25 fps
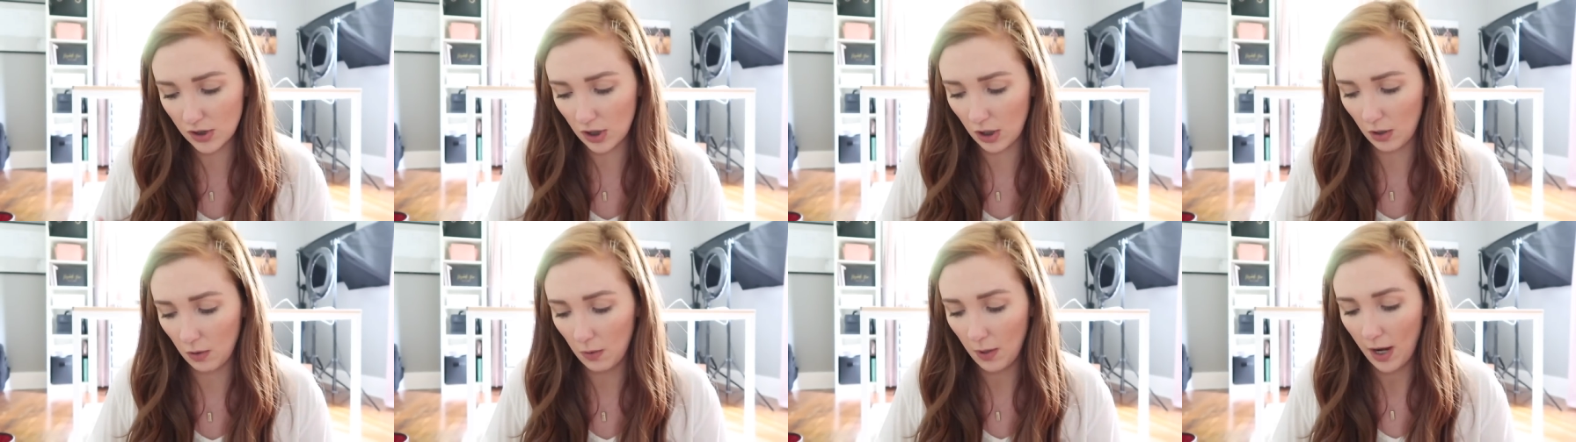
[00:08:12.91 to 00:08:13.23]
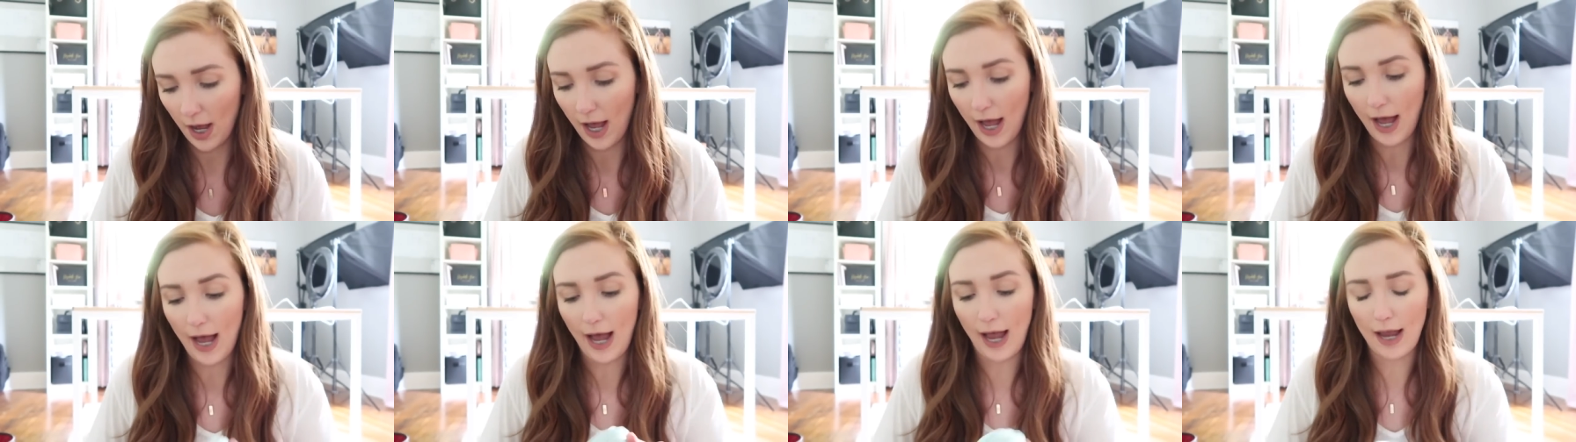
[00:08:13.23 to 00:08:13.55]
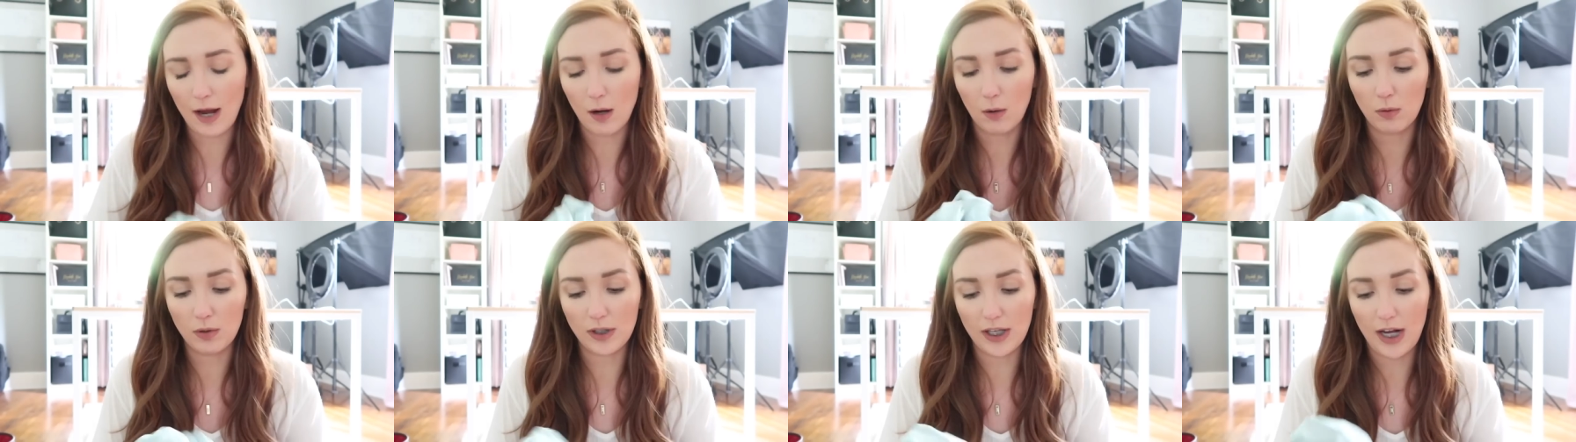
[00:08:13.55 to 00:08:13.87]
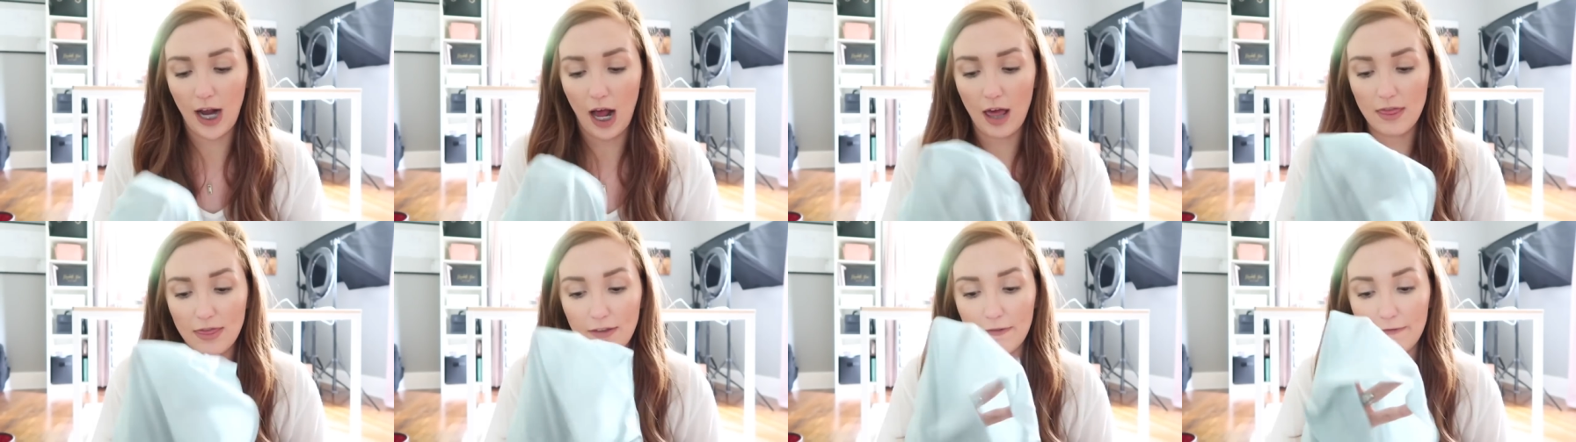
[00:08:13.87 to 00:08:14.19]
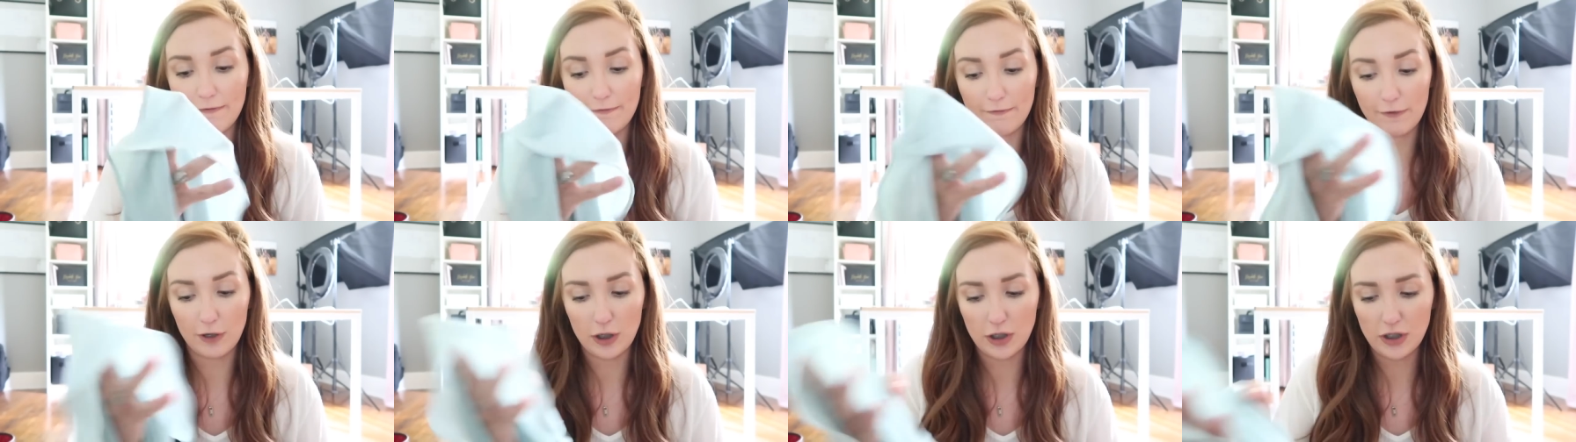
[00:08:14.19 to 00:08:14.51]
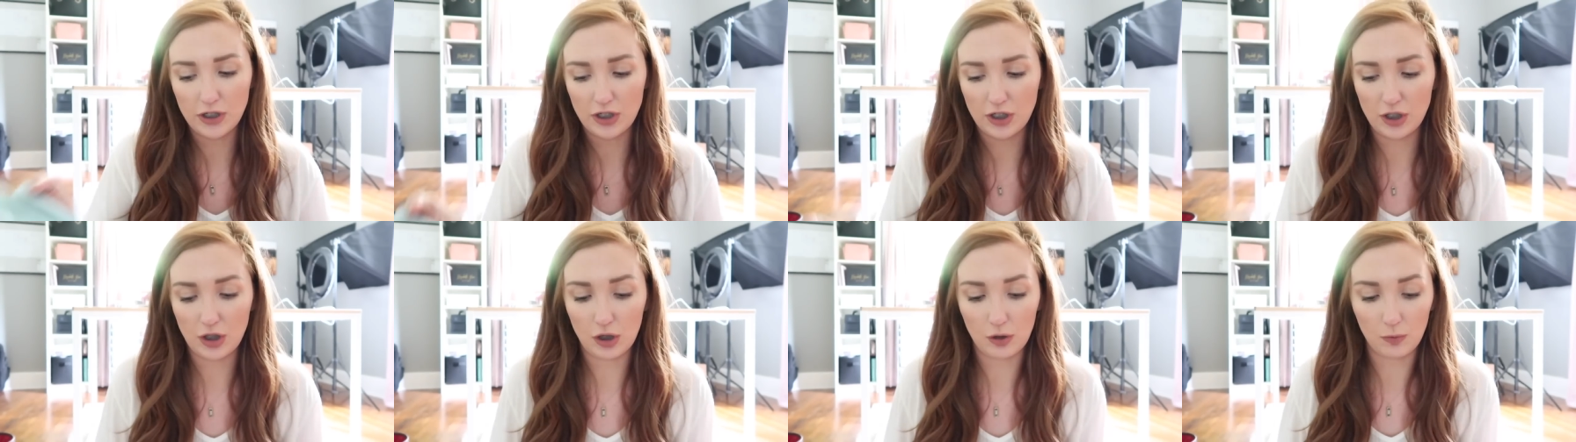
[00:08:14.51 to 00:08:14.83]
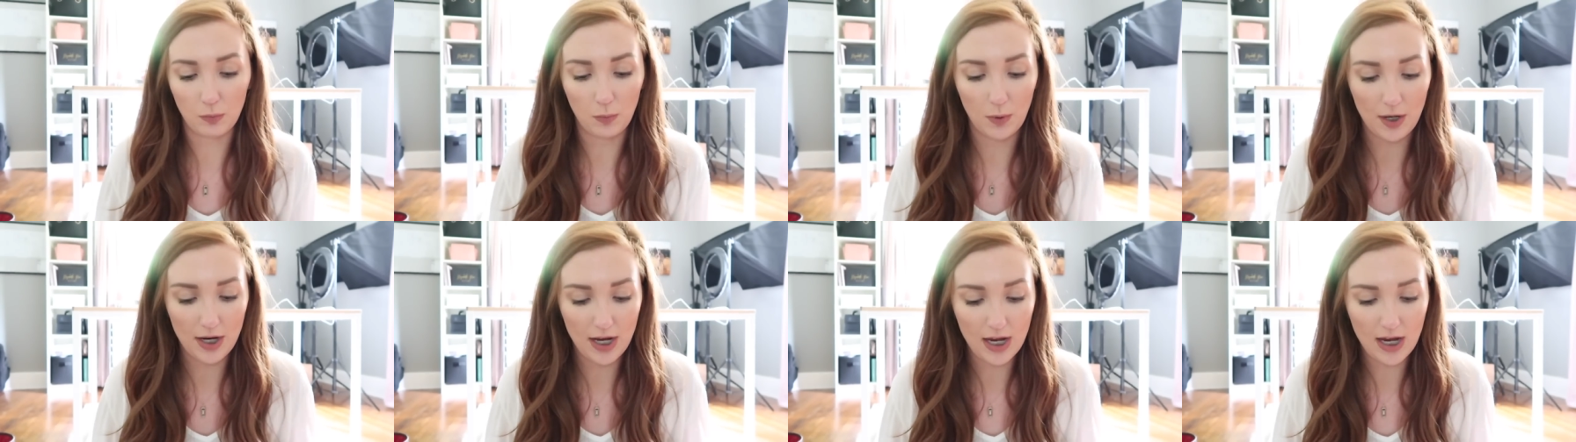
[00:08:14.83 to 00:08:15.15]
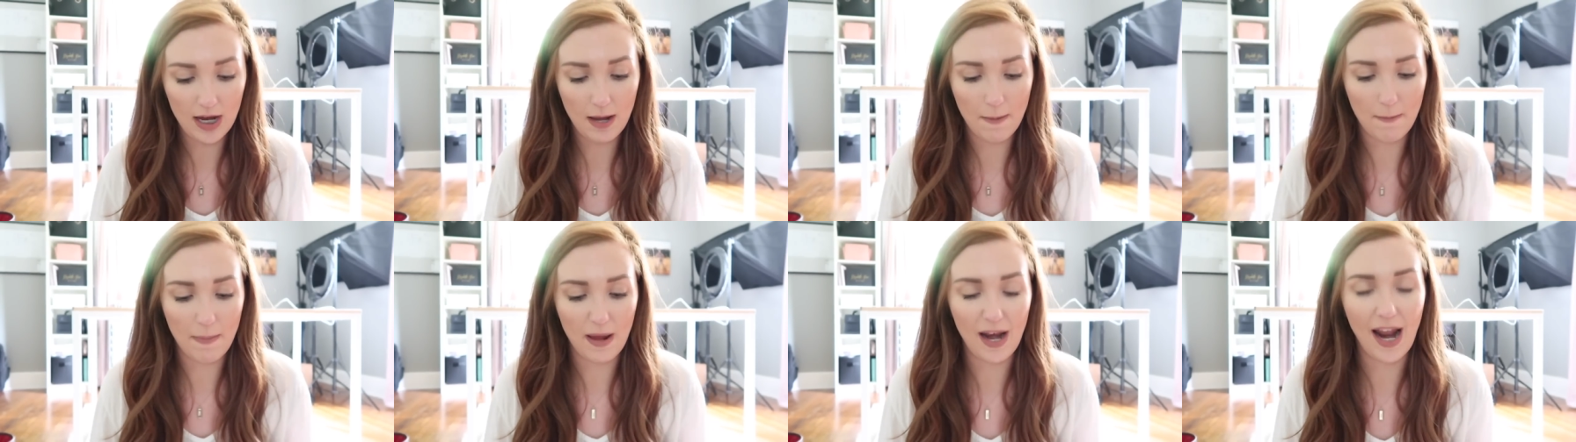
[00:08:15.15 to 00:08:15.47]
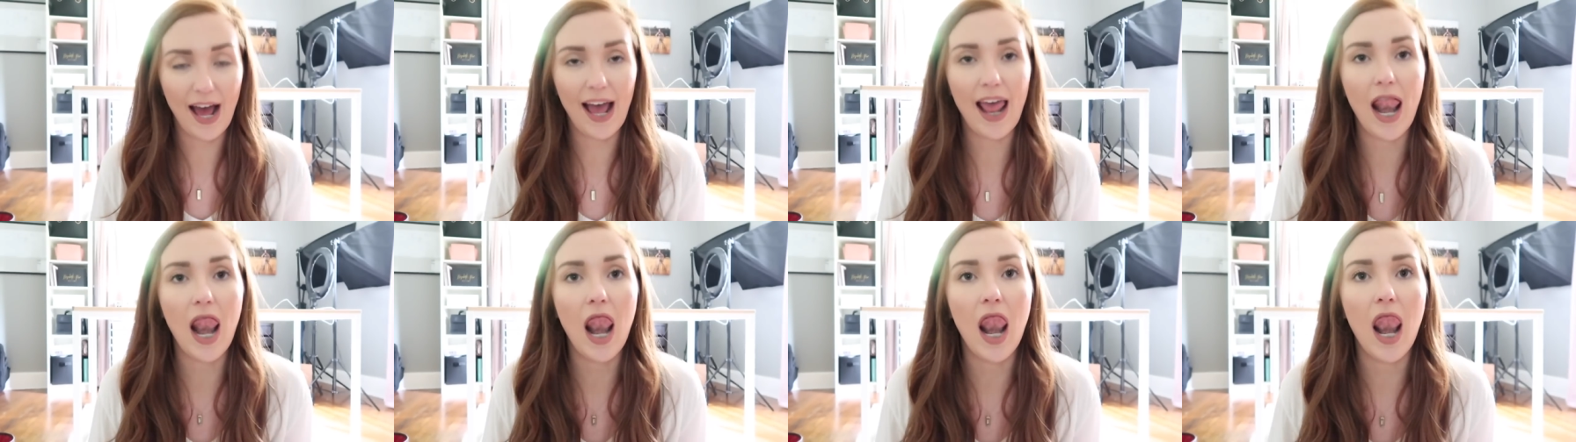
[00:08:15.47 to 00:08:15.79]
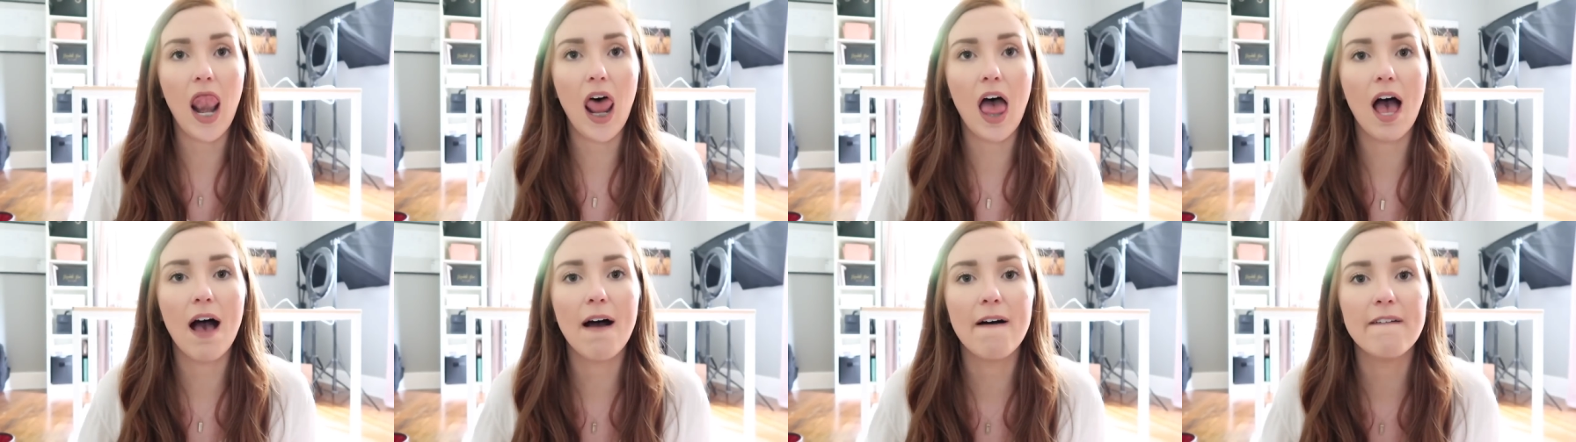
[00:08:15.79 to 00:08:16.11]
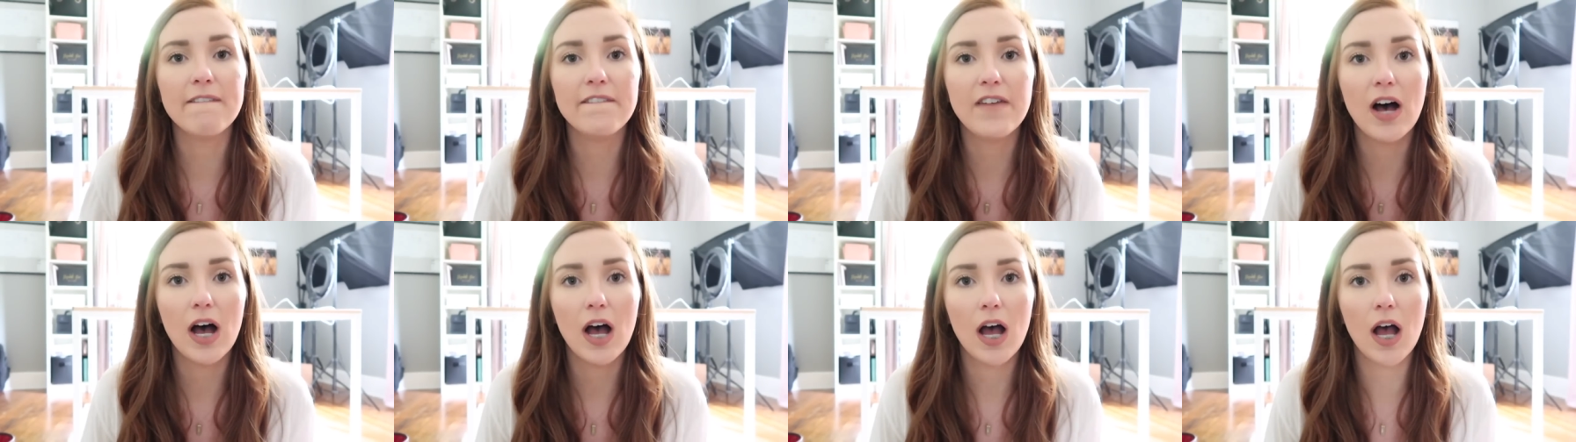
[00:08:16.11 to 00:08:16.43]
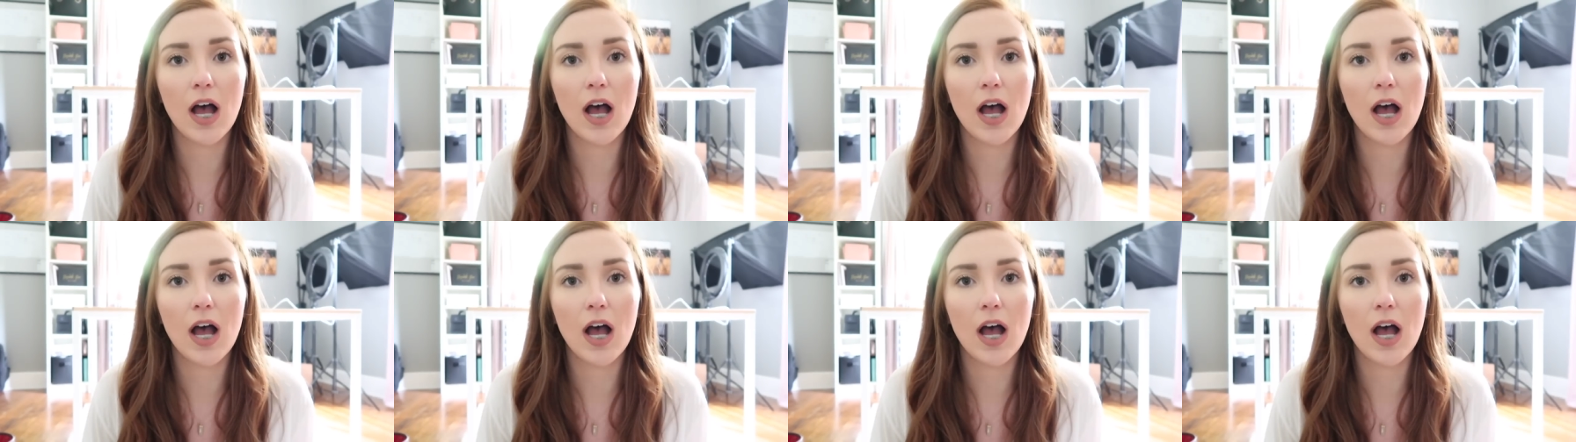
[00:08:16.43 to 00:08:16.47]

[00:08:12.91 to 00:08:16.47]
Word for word: So I only got the first three, but I love